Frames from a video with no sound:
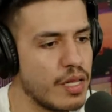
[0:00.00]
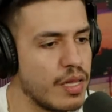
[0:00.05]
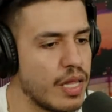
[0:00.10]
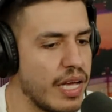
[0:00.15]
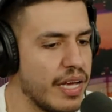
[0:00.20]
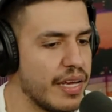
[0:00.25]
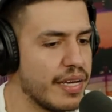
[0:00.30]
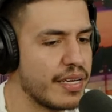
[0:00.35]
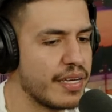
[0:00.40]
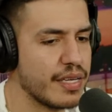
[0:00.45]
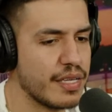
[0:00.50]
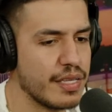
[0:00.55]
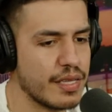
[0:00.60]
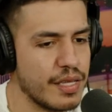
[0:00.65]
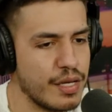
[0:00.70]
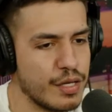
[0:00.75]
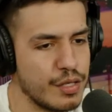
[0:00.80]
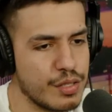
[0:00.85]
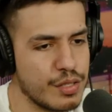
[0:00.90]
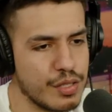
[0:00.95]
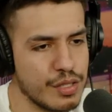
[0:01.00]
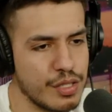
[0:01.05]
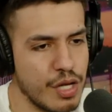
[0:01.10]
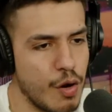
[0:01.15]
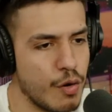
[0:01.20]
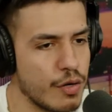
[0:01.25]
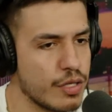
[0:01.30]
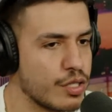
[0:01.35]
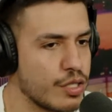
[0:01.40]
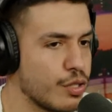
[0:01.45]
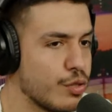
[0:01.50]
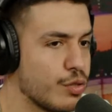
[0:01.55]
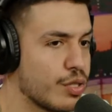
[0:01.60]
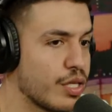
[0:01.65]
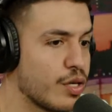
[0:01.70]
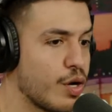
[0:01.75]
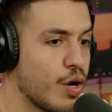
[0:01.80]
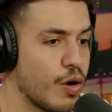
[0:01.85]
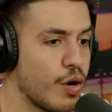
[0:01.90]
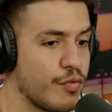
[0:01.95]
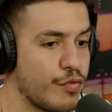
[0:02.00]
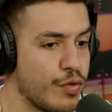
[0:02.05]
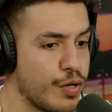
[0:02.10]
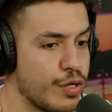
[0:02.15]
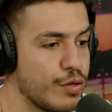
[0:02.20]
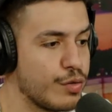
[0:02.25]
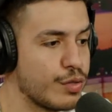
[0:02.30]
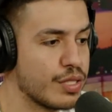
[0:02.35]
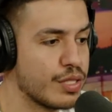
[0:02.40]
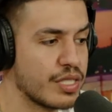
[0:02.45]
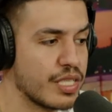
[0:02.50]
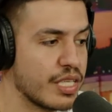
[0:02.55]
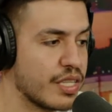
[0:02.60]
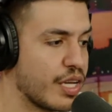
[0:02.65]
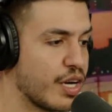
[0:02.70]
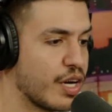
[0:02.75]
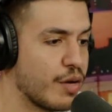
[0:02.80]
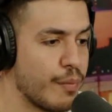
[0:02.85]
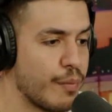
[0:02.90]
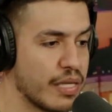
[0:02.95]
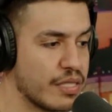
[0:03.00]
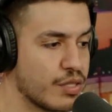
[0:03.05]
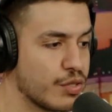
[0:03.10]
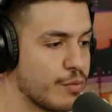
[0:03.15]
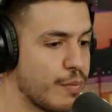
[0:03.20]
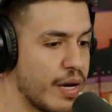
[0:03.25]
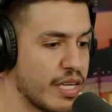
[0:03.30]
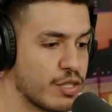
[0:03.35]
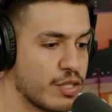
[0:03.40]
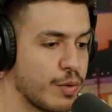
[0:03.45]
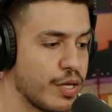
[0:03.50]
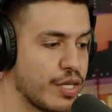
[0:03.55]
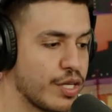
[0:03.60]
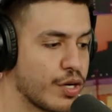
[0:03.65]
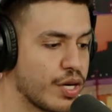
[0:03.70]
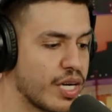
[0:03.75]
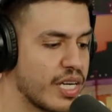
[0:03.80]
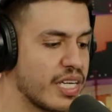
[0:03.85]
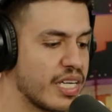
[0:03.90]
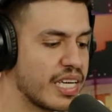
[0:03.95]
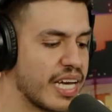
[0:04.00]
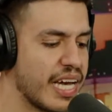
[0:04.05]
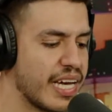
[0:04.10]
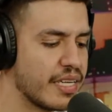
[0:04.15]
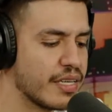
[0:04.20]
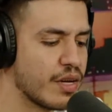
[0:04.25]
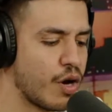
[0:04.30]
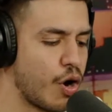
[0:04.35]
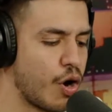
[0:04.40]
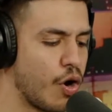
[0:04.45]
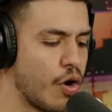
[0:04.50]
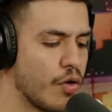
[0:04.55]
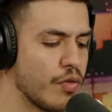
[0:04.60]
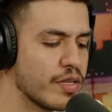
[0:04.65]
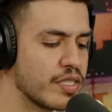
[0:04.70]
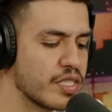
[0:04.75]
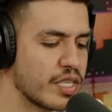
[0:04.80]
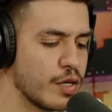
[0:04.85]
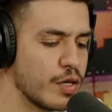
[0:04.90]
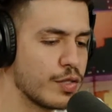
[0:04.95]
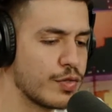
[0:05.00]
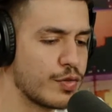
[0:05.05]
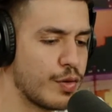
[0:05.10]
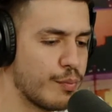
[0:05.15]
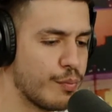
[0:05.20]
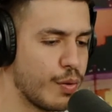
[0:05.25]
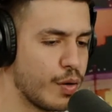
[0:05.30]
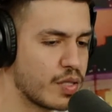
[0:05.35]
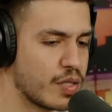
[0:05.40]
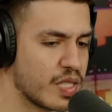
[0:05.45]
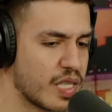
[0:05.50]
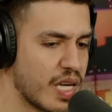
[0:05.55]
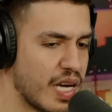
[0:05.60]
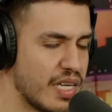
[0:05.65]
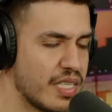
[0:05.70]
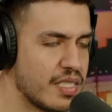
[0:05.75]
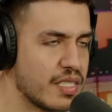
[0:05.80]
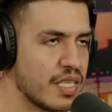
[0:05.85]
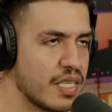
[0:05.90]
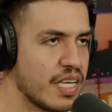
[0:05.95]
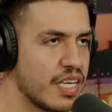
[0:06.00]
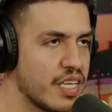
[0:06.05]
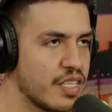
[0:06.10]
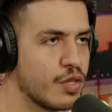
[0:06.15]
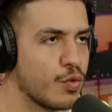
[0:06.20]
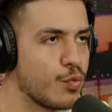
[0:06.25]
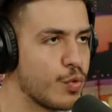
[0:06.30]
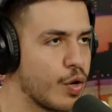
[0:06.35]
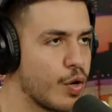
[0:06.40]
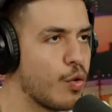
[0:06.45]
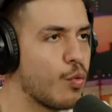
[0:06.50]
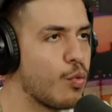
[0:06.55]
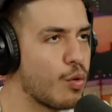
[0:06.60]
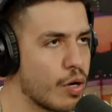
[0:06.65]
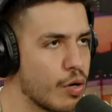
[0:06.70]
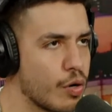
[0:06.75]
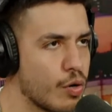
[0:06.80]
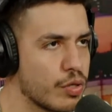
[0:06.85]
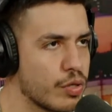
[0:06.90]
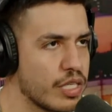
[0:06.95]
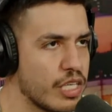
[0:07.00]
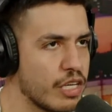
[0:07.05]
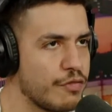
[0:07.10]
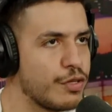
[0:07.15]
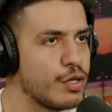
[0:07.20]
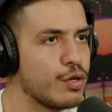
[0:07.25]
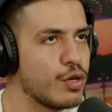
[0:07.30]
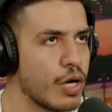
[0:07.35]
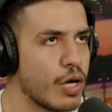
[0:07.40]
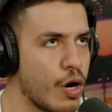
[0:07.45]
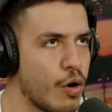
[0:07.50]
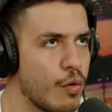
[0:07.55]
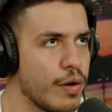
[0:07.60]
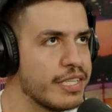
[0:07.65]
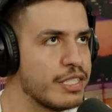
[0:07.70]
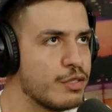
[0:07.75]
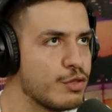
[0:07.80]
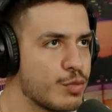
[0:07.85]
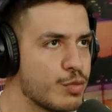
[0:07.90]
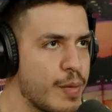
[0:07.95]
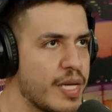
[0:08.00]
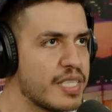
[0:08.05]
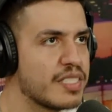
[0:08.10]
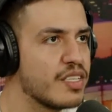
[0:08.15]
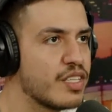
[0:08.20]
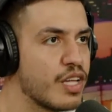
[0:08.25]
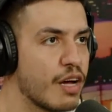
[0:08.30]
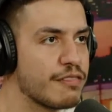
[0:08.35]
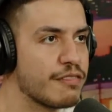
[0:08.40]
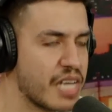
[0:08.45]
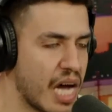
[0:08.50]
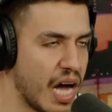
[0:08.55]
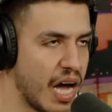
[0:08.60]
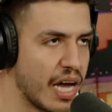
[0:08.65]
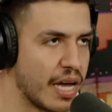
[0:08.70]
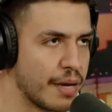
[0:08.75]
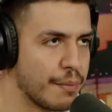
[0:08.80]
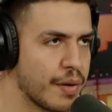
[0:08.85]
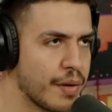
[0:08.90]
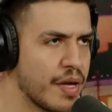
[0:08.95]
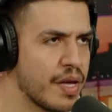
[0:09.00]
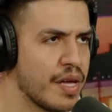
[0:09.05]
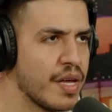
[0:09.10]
Like, there's no excuse at all for you to sit there and mentally masturbate. You're going to gain all the skills from books, guys, in the real world if you go and you spent enough time